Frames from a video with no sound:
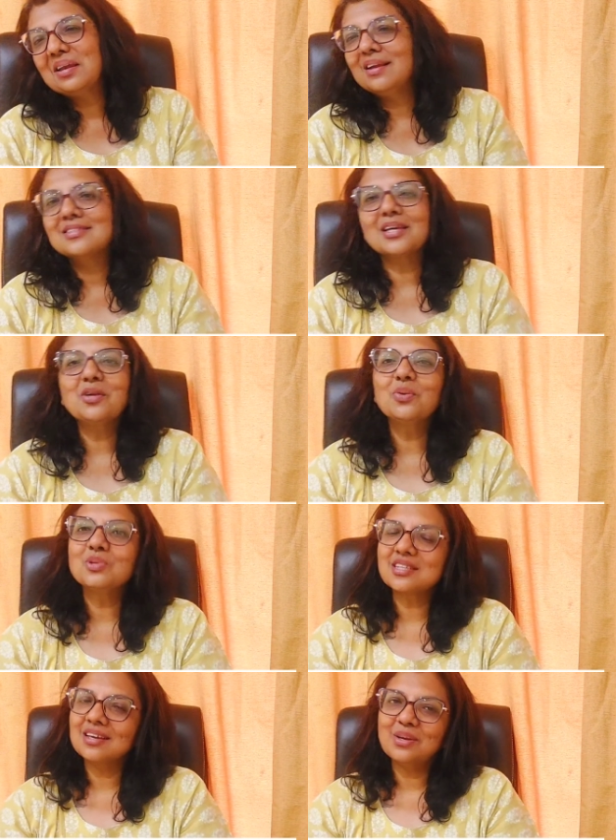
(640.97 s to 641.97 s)
It's a
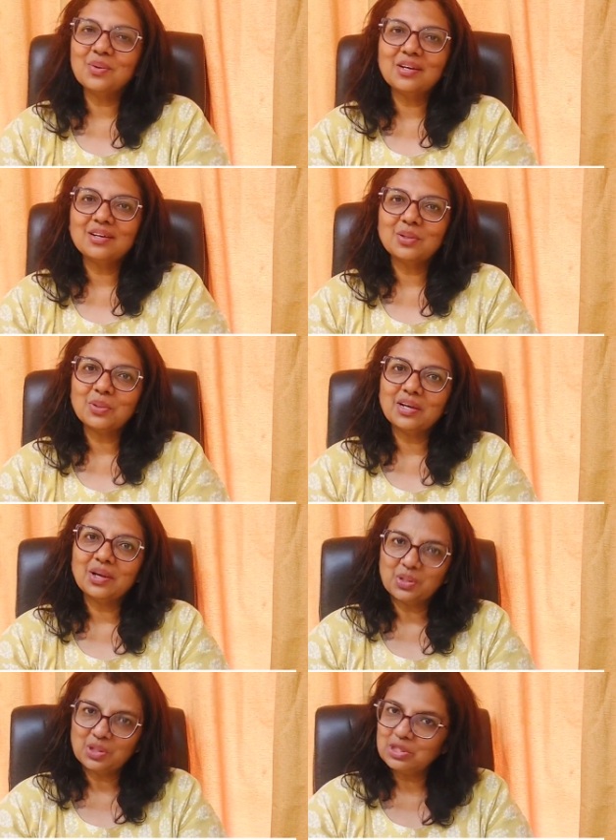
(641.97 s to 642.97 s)
huge skill you learn
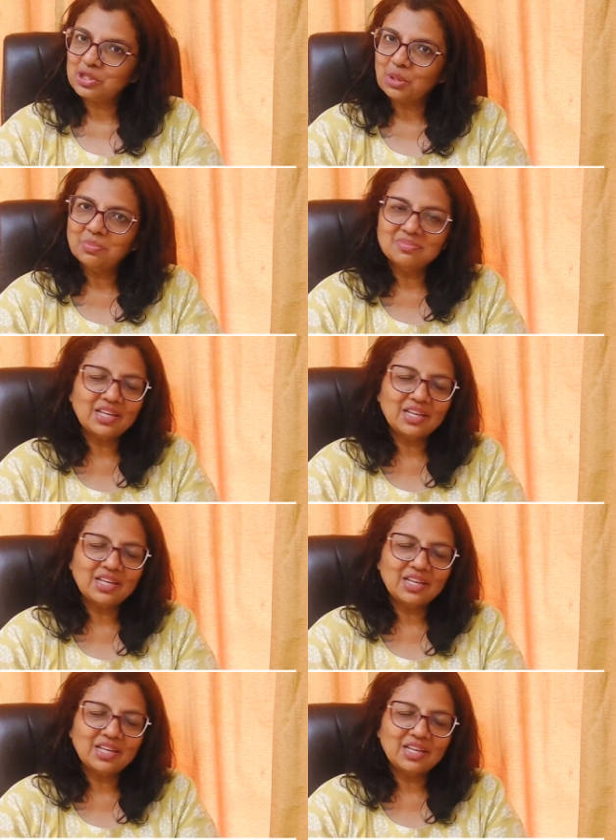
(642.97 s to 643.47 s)
only on the job.